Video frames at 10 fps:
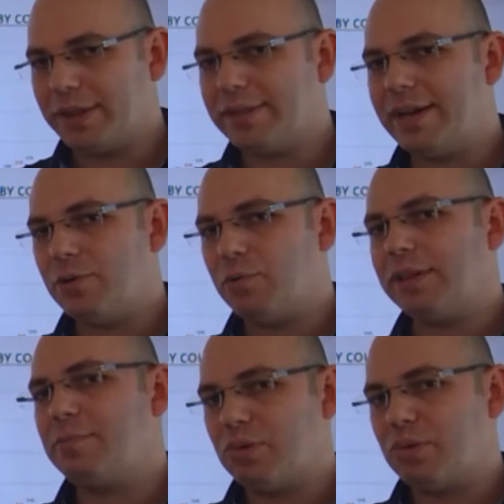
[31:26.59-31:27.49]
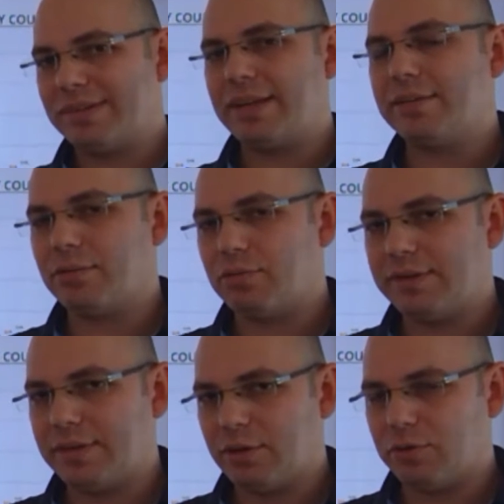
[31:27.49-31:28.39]
when they present a 3D
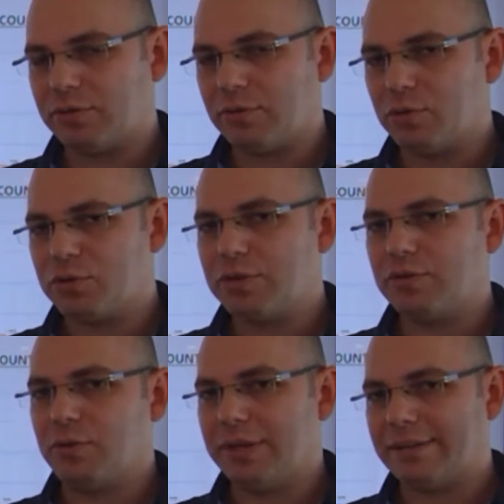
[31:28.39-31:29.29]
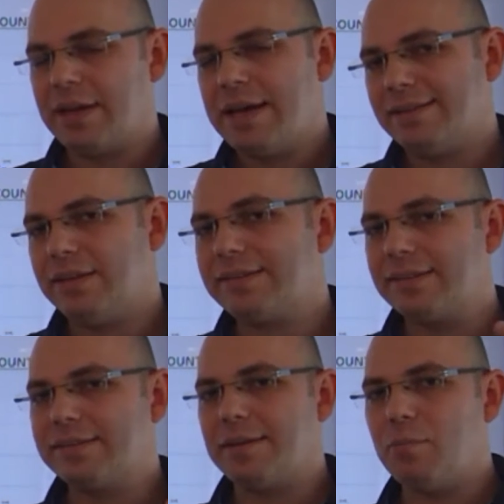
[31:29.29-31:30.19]
Secure solution to you, that this
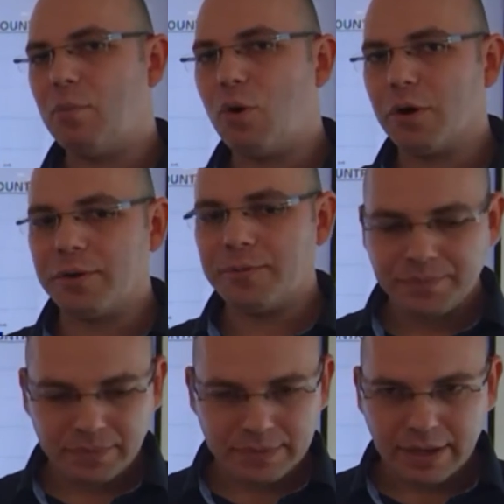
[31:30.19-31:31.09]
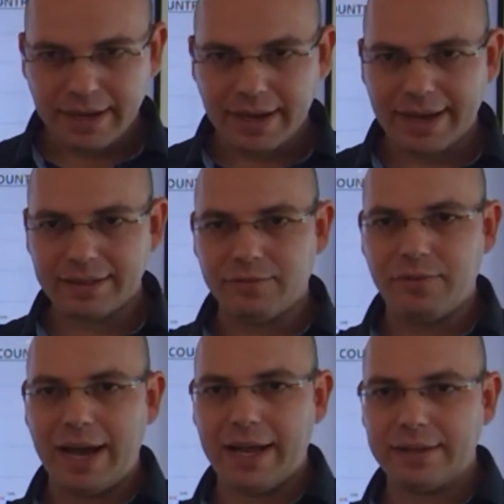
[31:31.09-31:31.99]
is a more
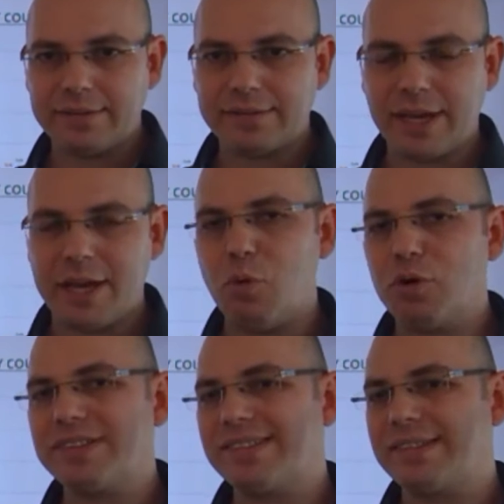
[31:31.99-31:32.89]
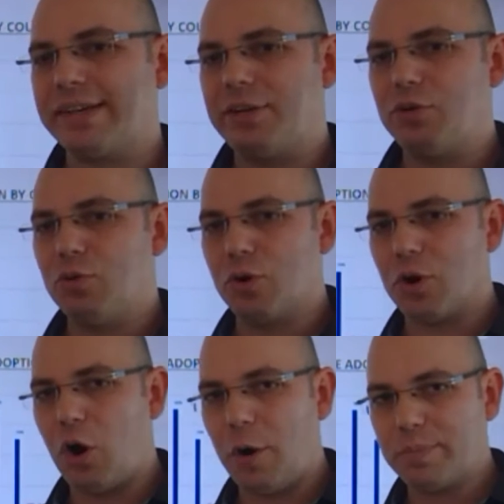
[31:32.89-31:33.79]
advanced, a more
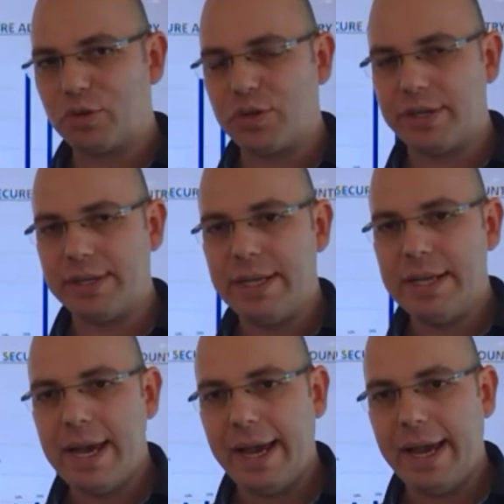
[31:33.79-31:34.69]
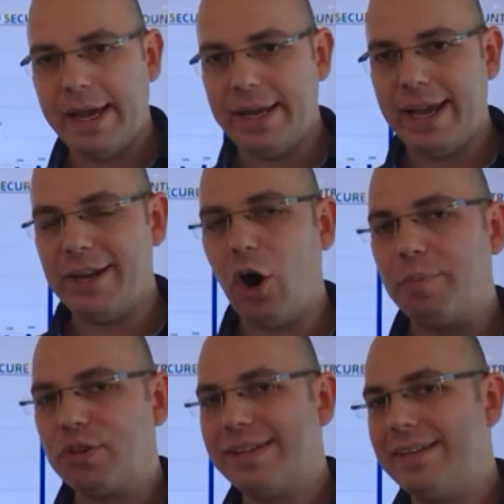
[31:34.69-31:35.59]
secure option, an
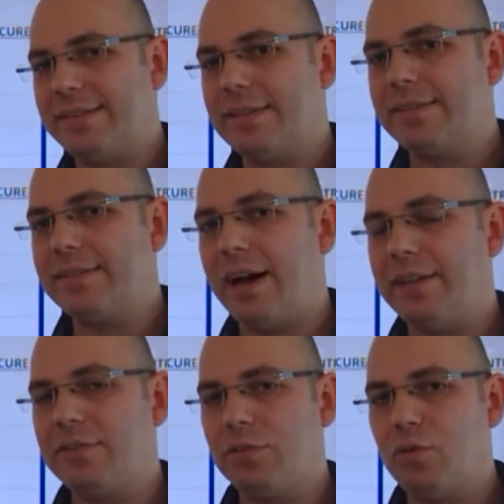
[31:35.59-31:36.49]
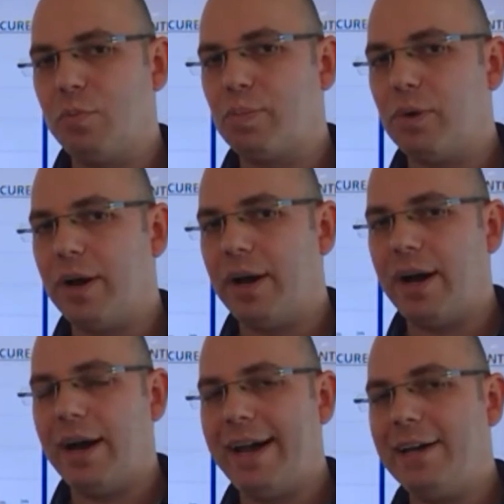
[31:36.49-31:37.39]
option that is designed to
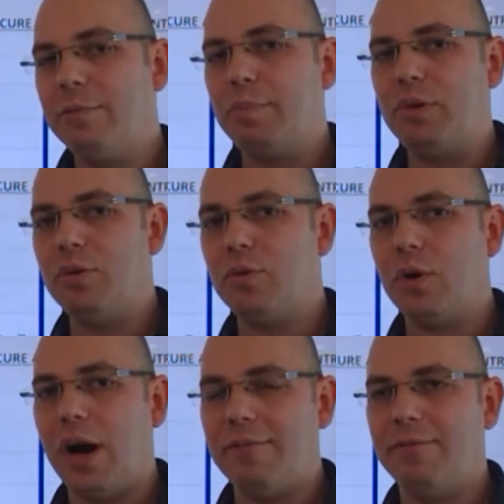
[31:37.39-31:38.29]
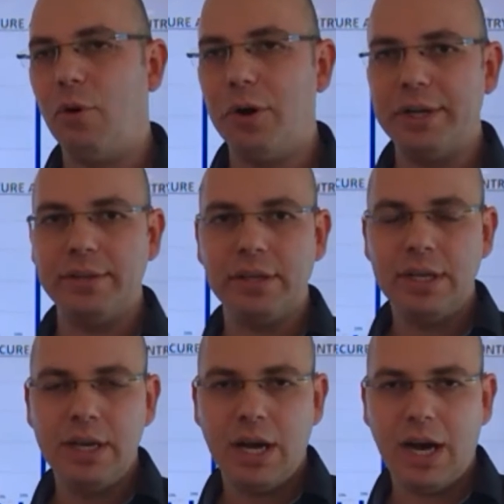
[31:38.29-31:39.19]
help you avoid